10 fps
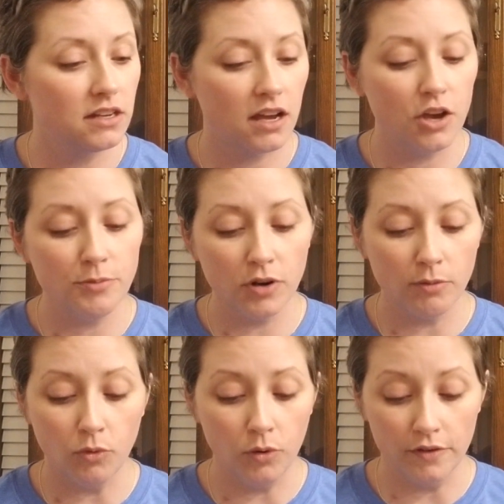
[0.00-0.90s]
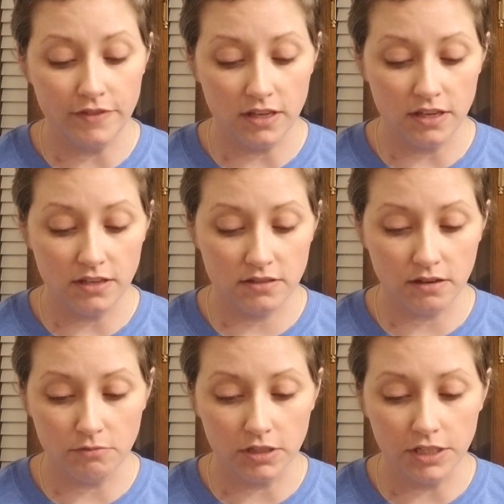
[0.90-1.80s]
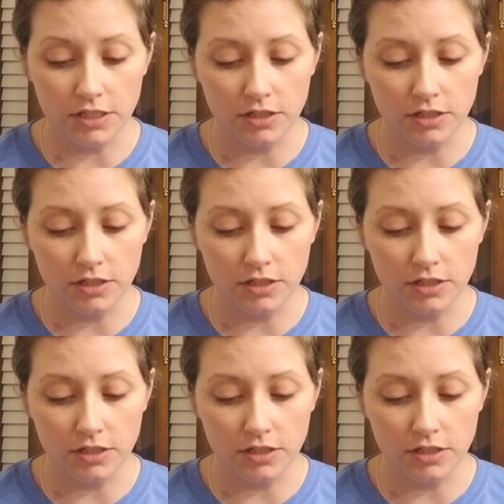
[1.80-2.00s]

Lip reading: I hope there are more of these. I really do.